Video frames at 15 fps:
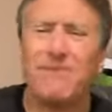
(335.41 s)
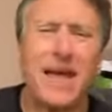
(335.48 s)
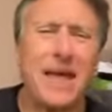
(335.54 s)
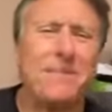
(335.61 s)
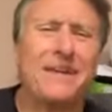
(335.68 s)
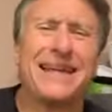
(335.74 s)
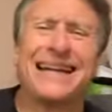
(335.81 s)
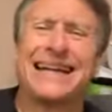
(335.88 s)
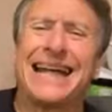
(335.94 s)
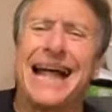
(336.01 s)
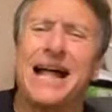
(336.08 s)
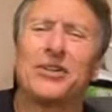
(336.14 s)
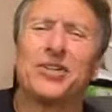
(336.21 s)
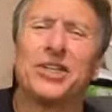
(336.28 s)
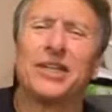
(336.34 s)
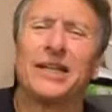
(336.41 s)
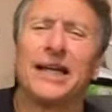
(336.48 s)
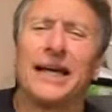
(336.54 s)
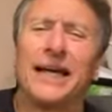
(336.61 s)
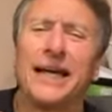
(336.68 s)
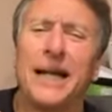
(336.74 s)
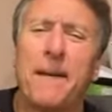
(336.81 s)
Maybe a
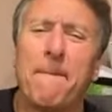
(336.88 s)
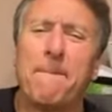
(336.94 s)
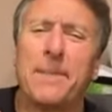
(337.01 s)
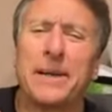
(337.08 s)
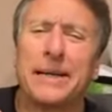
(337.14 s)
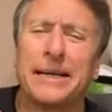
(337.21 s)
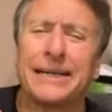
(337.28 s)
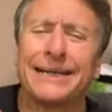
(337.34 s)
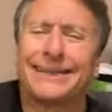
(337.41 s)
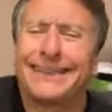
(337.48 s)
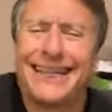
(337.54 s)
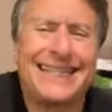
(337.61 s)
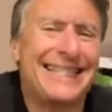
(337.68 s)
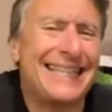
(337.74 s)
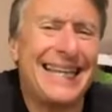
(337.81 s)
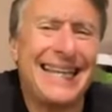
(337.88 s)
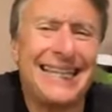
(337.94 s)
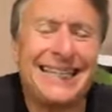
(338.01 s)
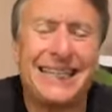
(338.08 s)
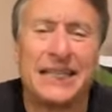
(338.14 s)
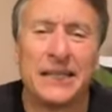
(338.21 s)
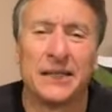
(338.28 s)
calculator. Brr, that's
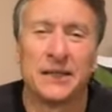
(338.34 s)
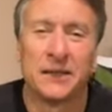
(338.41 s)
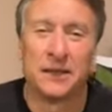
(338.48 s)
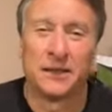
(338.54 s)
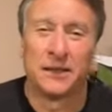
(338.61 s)
it.